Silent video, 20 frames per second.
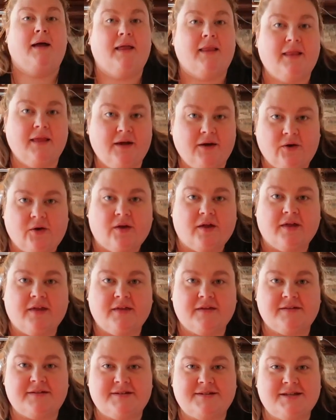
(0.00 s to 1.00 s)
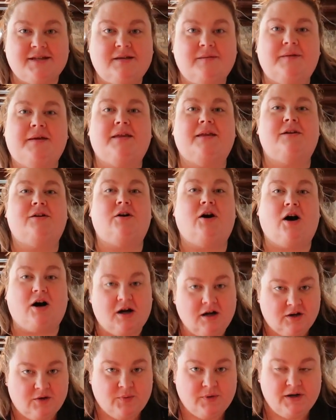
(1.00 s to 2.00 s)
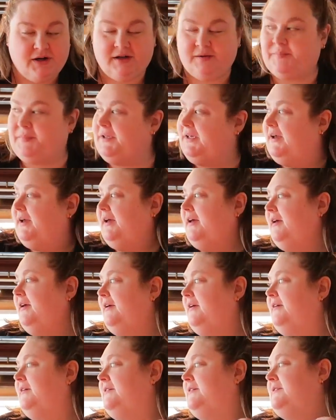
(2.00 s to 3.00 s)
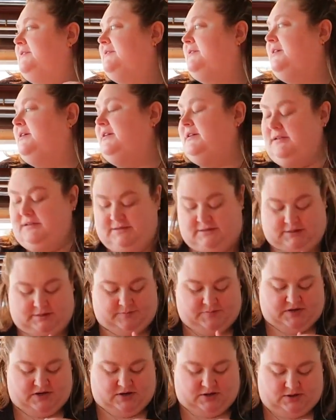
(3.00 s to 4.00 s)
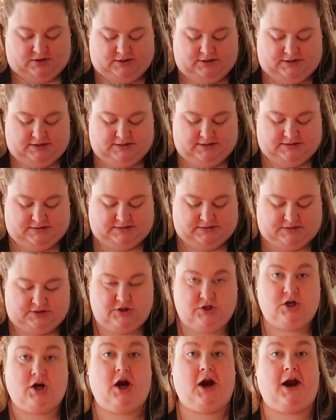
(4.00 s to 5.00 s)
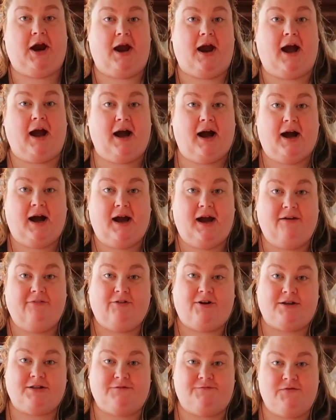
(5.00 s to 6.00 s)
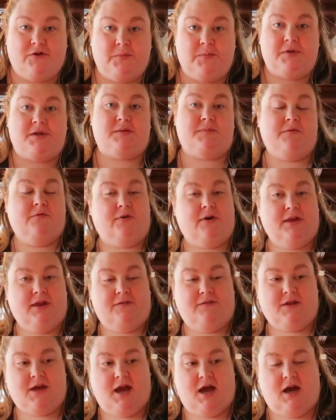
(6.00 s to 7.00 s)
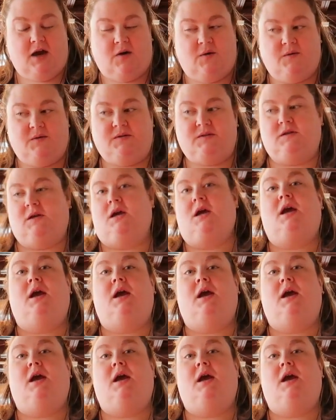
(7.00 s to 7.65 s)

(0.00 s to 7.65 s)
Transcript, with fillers: Hello, this is gonna be a little awkward because to be honest, I forgot to film this before I left the house.